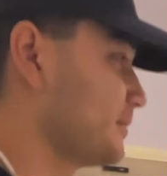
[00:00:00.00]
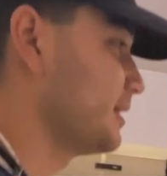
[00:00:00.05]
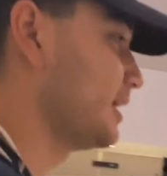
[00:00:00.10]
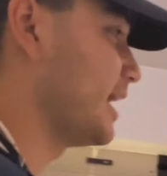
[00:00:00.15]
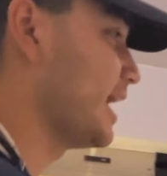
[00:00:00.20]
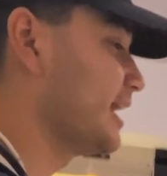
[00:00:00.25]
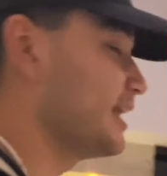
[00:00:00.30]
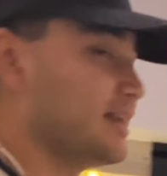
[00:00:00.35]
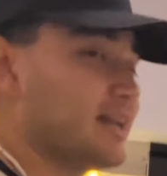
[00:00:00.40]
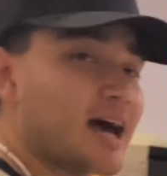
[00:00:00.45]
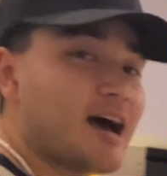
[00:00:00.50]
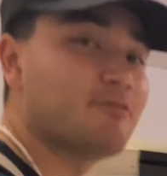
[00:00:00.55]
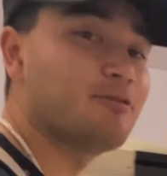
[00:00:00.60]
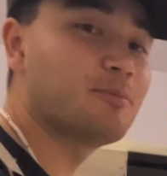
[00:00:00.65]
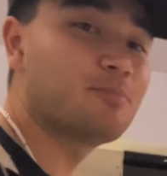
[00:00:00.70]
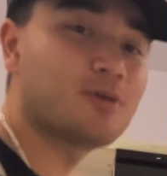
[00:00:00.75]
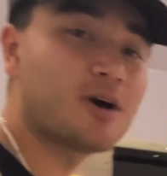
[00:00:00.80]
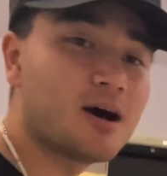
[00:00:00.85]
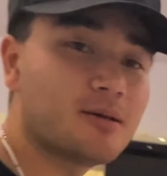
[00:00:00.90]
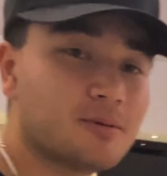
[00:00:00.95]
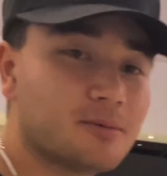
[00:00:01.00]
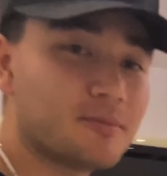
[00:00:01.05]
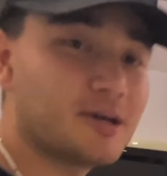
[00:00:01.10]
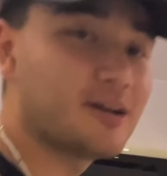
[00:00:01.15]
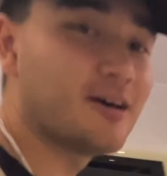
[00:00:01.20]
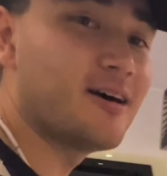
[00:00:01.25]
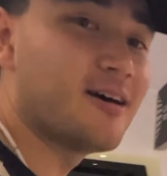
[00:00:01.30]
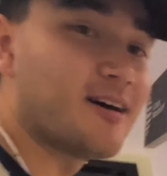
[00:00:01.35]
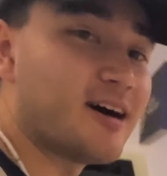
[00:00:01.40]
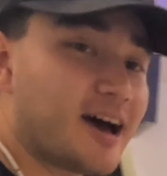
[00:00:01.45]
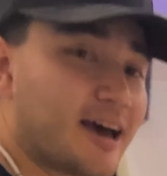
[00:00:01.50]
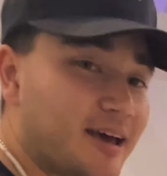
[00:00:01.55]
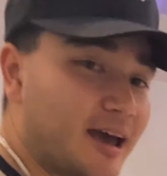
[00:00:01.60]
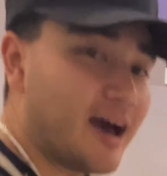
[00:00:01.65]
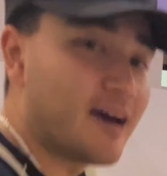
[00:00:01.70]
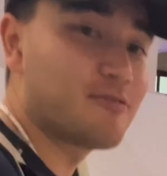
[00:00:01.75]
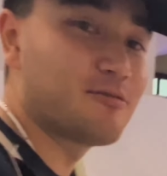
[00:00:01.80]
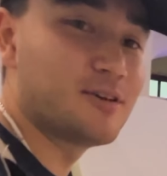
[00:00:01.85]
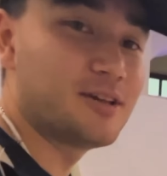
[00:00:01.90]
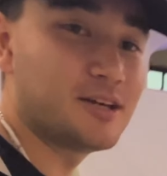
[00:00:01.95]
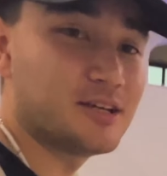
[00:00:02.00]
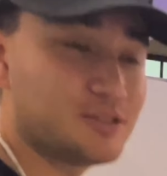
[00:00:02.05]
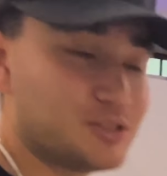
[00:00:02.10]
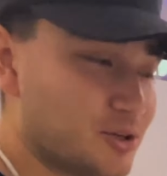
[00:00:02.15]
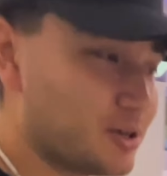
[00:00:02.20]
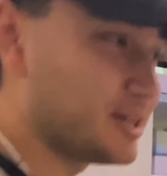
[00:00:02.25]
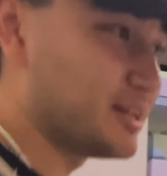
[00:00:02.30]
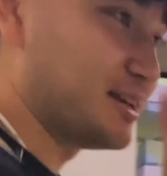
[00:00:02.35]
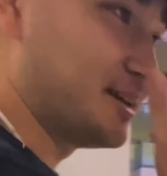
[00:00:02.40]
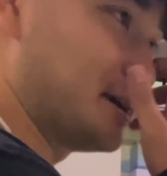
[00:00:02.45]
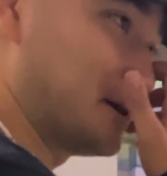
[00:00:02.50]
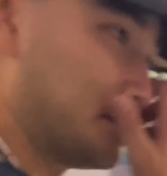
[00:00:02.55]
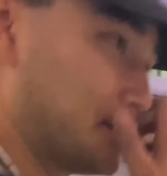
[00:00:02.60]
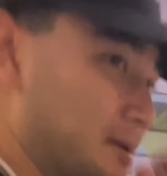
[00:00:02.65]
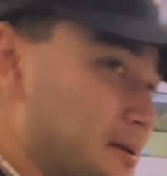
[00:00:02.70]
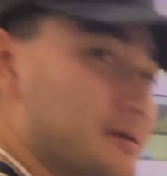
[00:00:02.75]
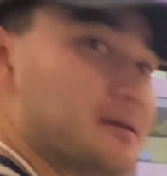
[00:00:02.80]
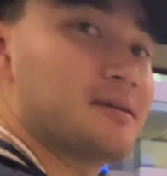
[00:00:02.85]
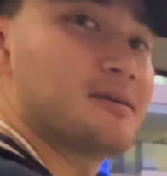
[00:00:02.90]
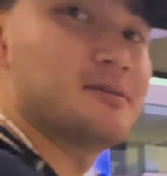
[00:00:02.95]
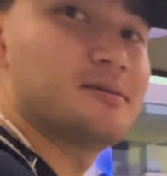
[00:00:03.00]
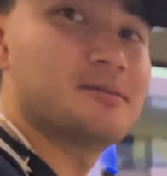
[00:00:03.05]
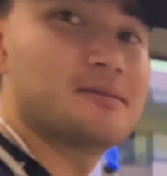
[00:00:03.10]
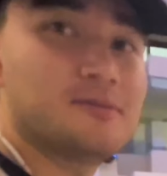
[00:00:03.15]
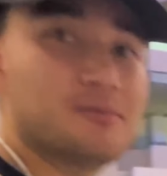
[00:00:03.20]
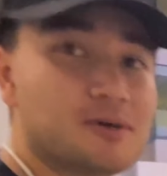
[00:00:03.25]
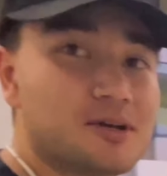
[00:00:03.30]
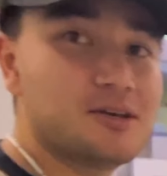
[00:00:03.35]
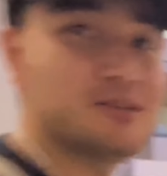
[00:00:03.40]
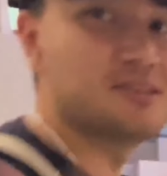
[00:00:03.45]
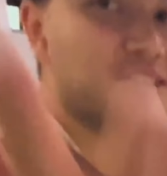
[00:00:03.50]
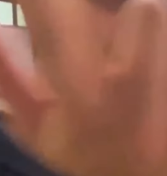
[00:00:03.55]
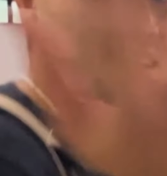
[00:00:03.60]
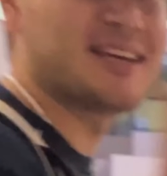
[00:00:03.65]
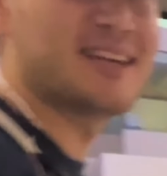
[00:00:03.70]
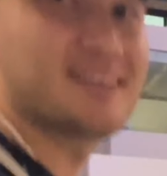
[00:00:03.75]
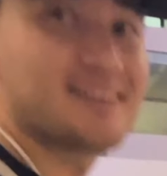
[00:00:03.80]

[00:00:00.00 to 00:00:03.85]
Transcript: I didn't have a problem at all. I really enjoyed it. What do you think?